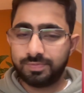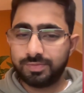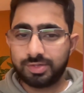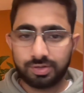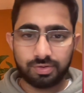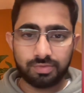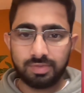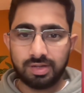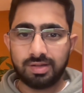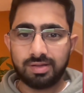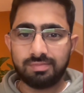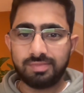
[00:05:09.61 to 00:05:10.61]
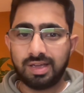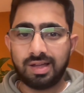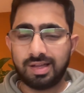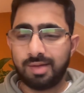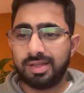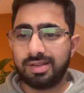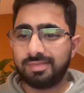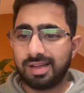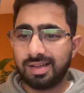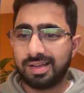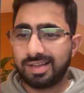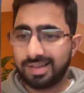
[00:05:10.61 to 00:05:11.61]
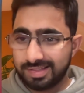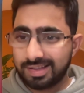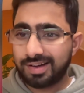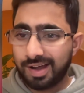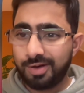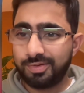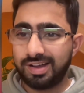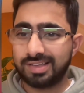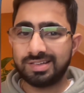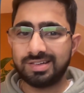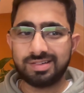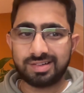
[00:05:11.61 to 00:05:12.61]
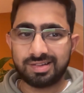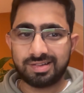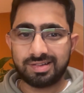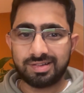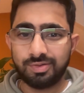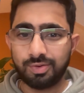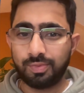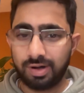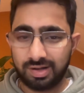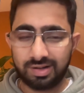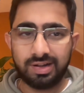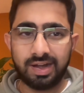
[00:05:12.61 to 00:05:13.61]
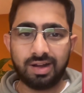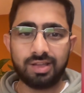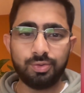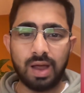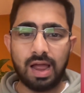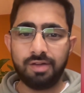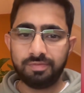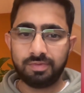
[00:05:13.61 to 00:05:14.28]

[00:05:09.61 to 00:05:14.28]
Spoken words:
So yeah, I mean, the cloud doesn't know what data you have.